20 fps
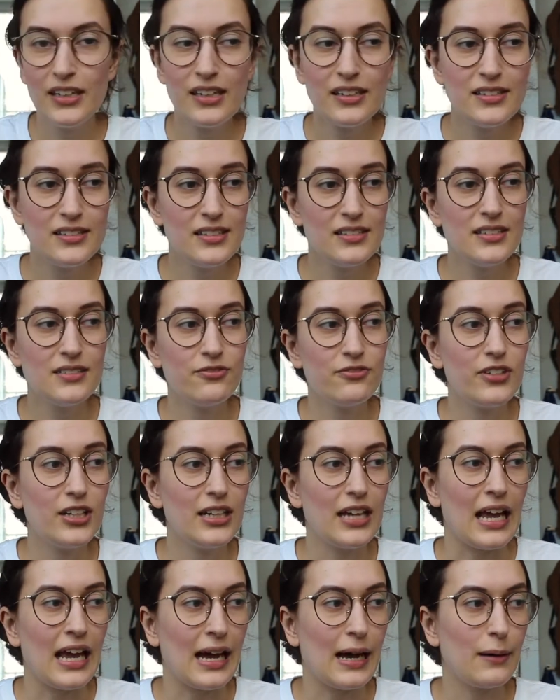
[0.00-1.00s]
next is a fun
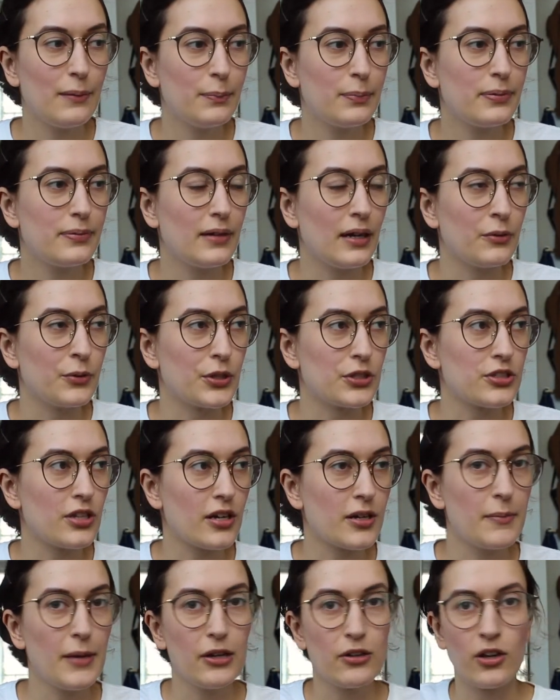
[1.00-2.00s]
app I want to talk
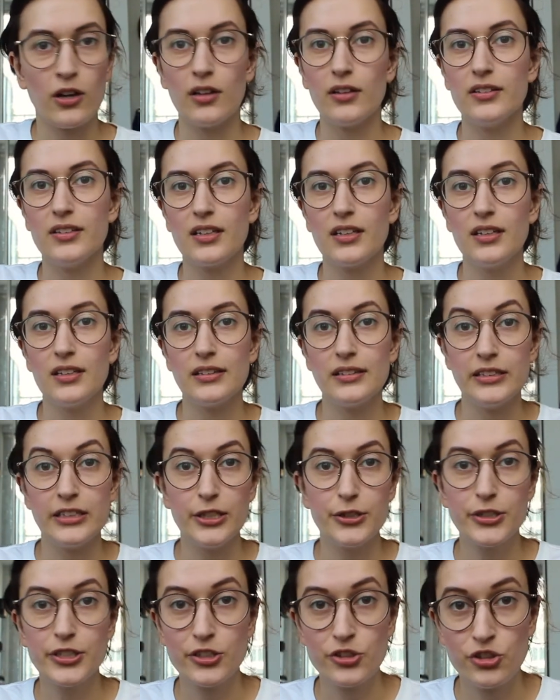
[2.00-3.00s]
about called
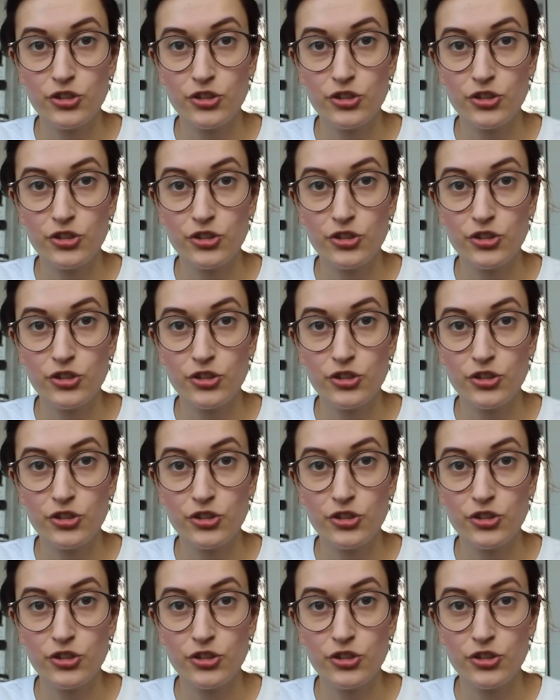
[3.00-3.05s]
Lyrics